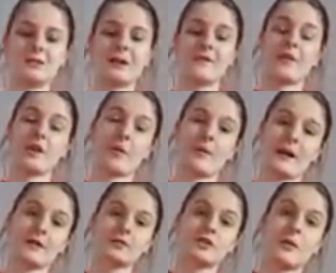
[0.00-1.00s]
if you're going
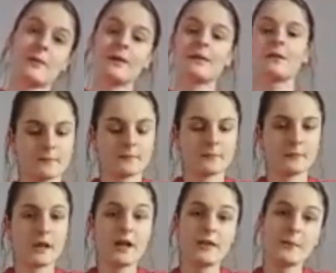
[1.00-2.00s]
out showing.
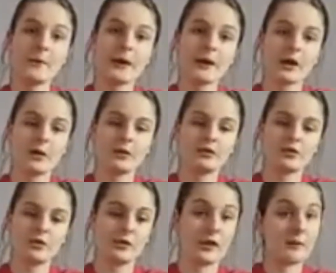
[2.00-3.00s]
Then we're going to go on
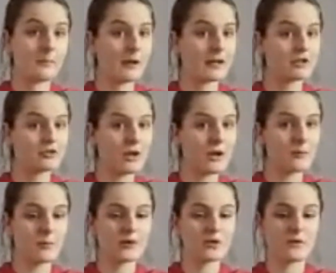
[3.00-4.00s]
to the belly strap,
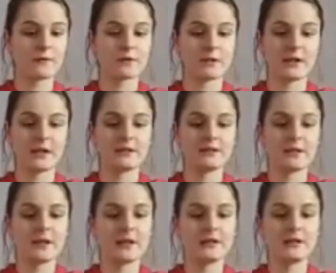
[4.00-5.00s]
which obviously is the
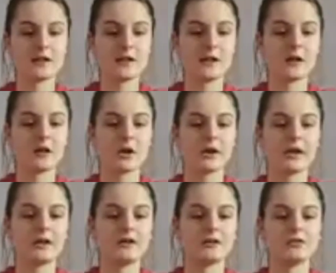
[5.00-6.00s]
easy lock-in
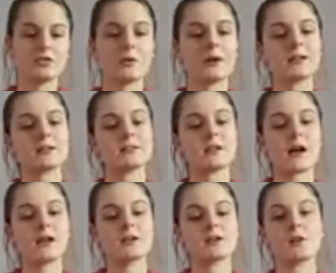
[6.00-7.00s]
twist
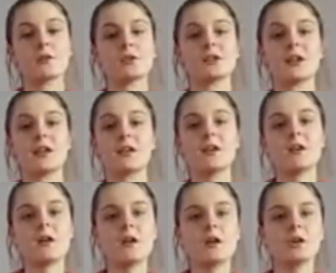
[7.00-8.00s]
and obviously
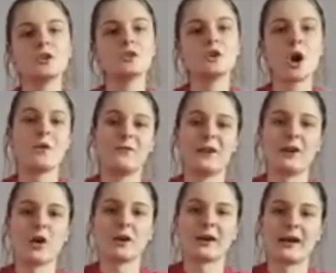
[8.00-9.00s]
hopefully
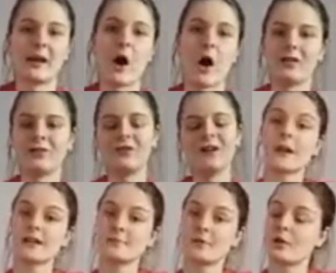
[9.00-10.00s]
not get it off.
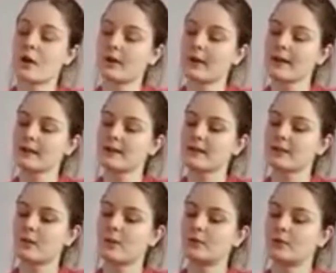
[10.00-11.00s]
Last but not least, let's
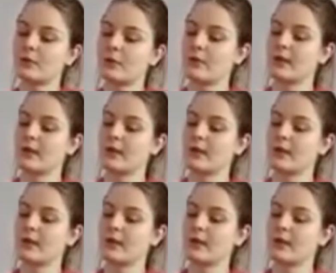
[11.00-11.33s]
go on to the